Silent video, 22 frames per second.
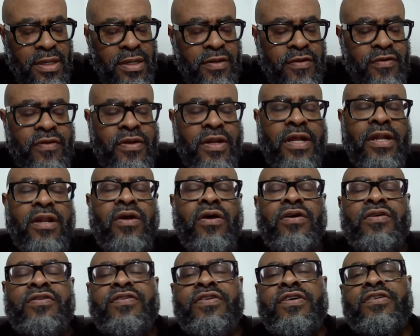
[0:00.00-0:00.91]
So they
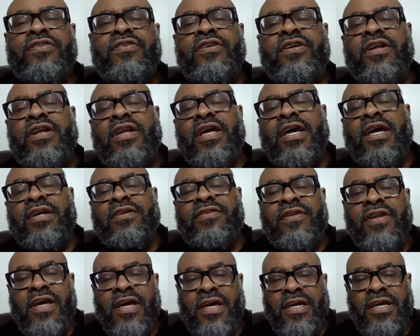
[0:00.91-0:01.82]
lost 6 of their last
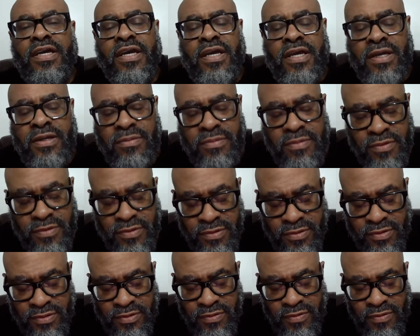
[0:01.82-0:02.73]
9 games,
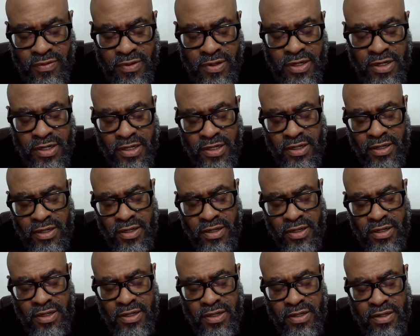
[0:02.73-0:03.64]
right?
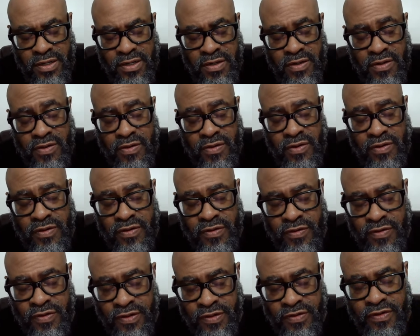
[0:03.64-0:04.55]

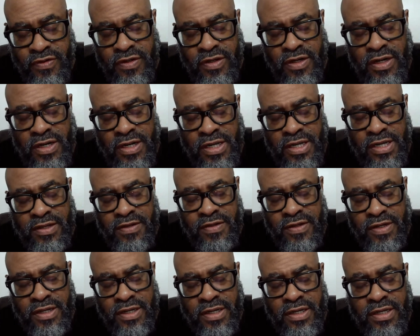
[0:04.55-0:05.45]
6 of the last
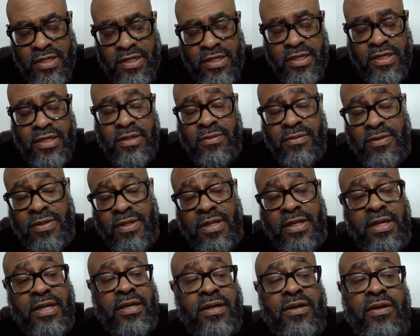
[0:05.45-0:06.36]
9 games.
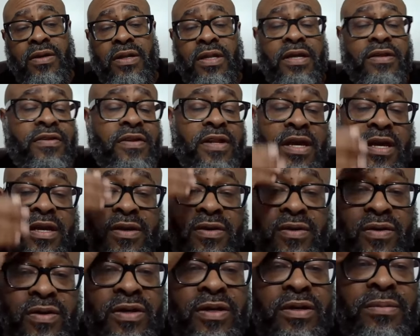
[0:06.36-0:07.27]
That's not
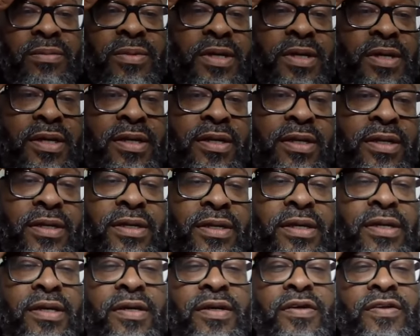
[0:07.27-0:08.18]
good, man.
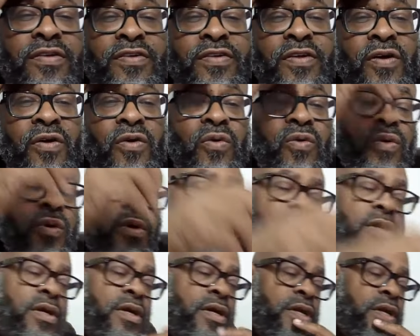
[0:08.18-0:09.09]
So,
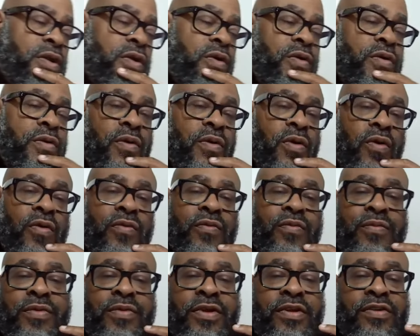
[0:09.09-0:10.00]
you know,
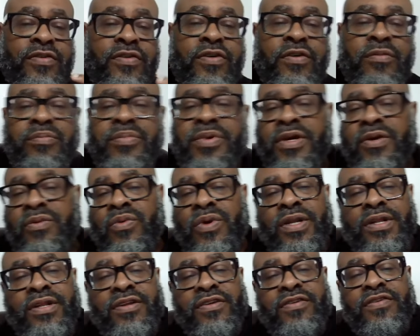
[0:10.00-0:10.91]
this could be
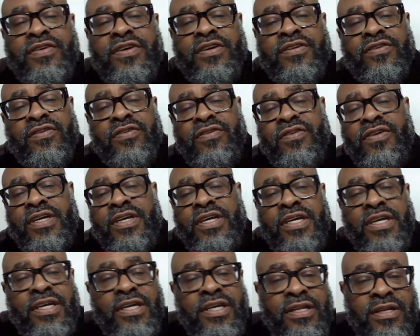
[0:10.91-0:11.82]
what the Sixers
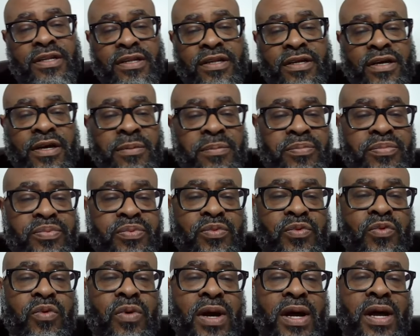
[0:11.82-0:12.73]
need, a
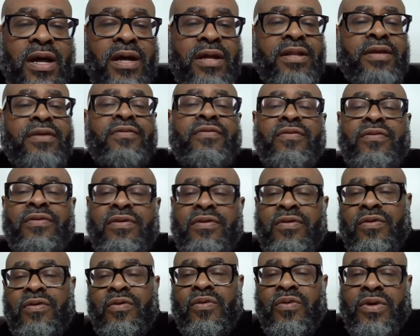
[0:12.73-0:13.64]
quality, you
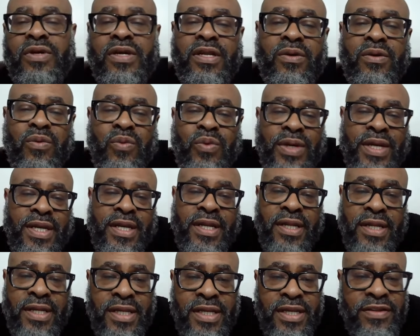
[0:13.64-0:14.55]
know, get a
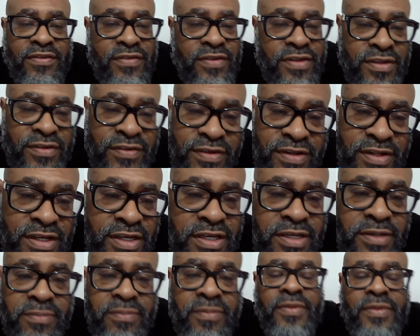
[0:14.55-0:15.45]
win against this
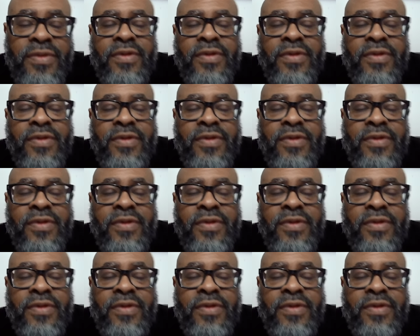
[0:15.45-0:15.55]
team.